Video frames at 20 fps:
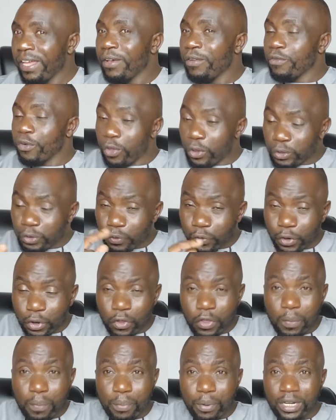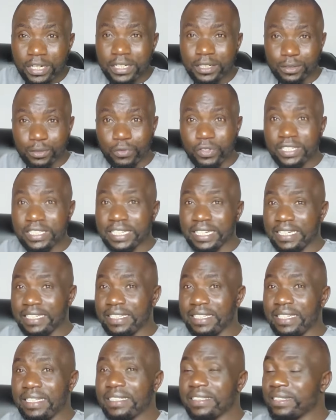For those who follow the politics of this
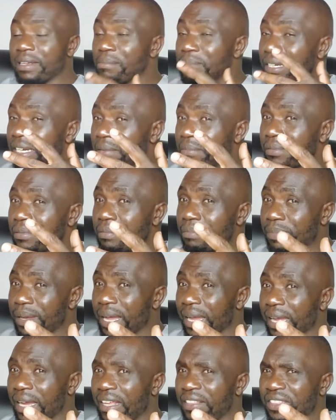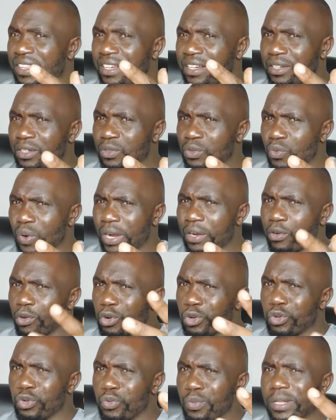country, sometimes back, I think 1
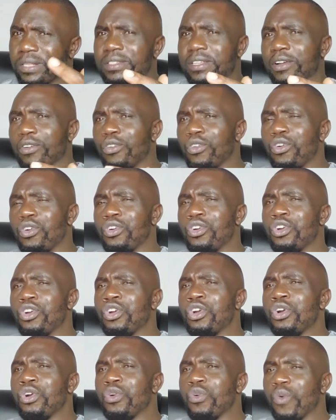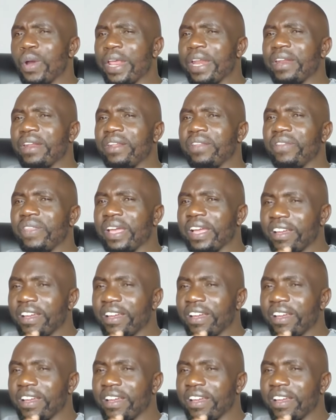or 2 months ago, when the